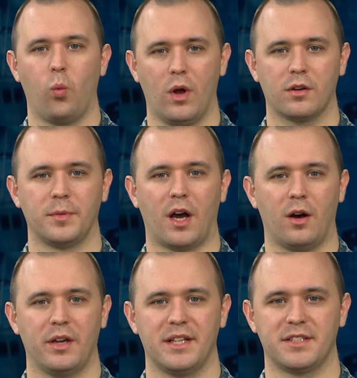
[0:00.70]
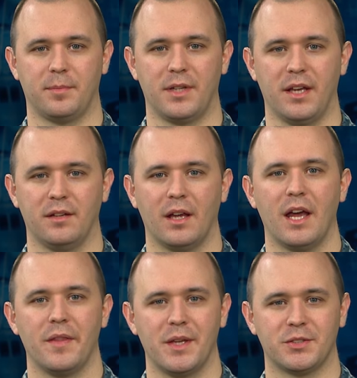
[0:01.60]
Welcome to All Hands Update.
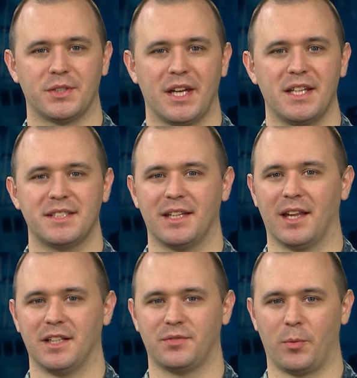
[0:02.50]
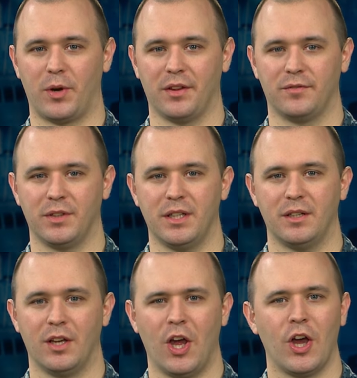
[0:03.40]
These are today's headlines from around the fleet.
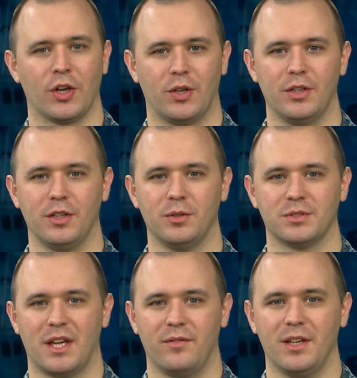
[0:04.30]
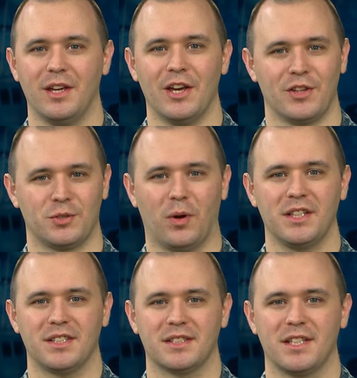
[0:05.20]
Good news, Navy. The
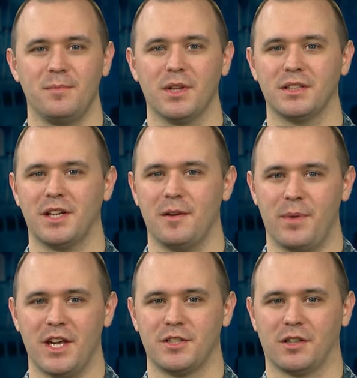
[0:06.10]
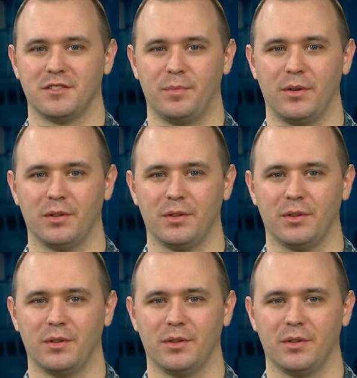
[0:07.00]
2016 military pay charts have been